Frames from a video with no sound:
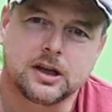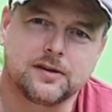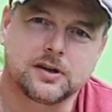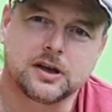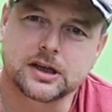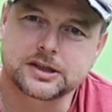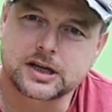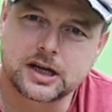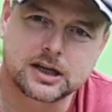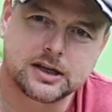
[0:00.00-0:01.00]
If you like to
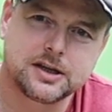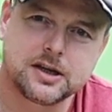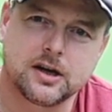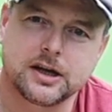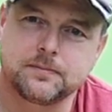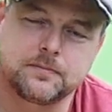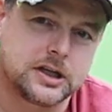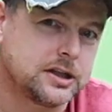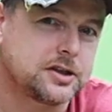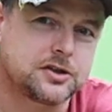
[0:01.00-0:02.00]
cuddle in the night,
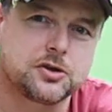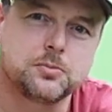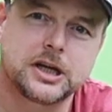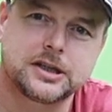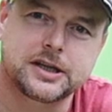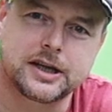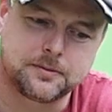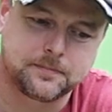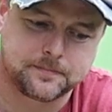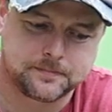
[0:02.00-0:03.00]
then it's a 2-man tent.
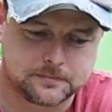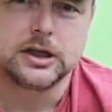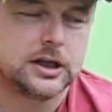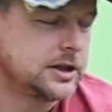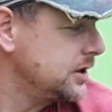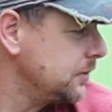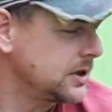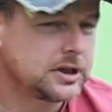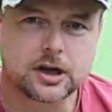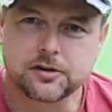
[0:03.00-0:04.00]
So we're
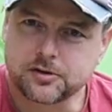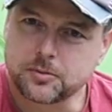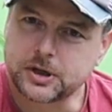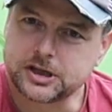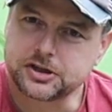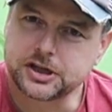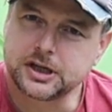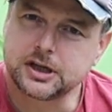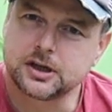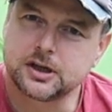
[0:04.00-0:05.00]
going to go through pitching it,